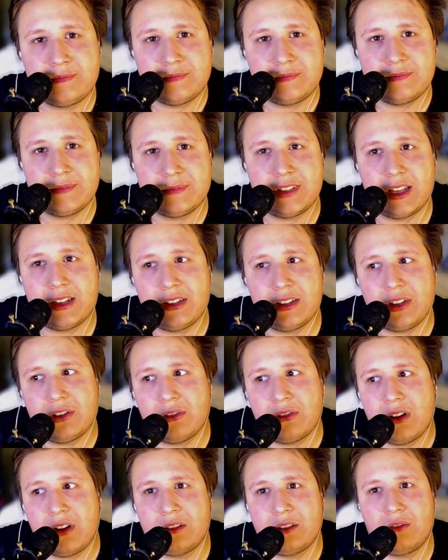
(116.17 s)
then, you
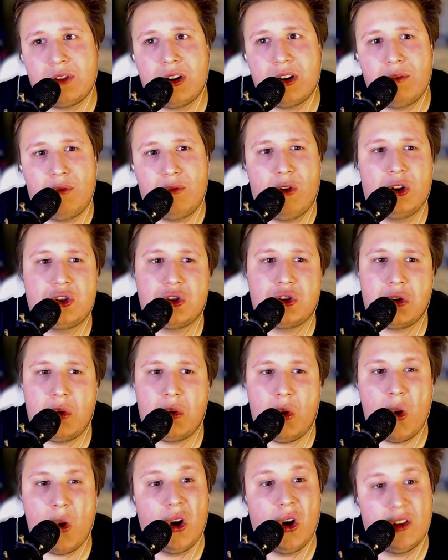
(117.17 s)
know, I don't wanna watch
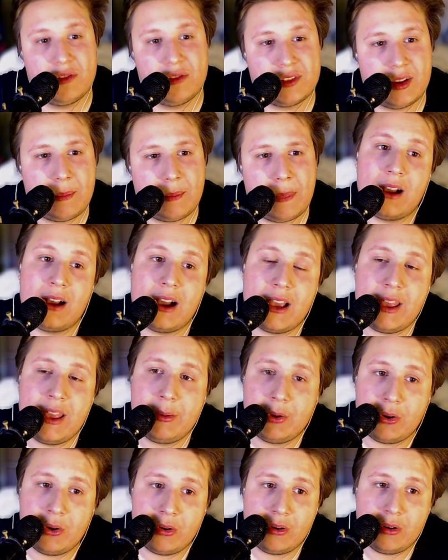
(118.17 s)
all of them. I
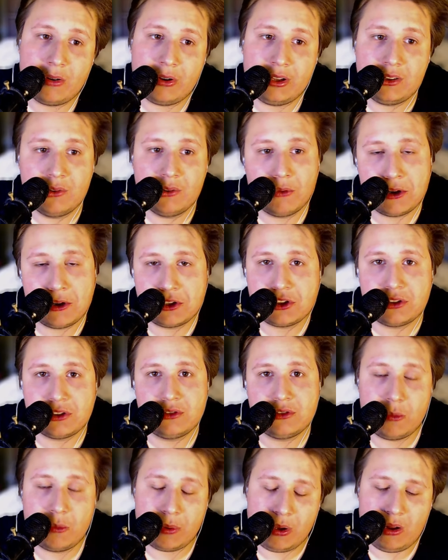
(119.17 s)
am going to watch
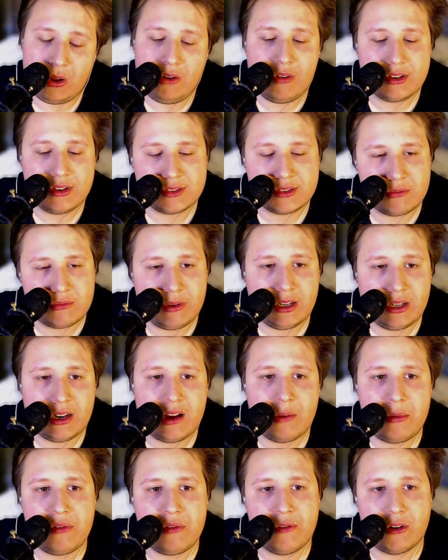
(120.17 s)
Dropical versus Ving
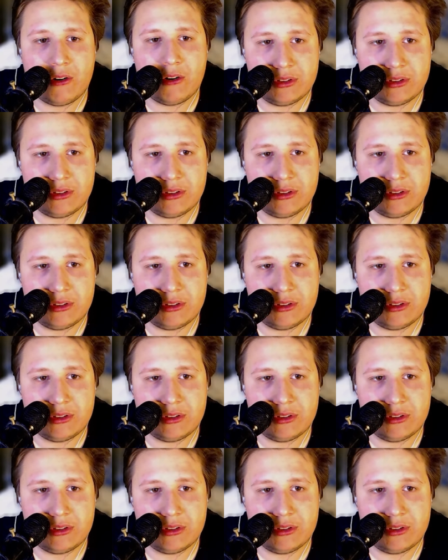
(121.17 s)
now before we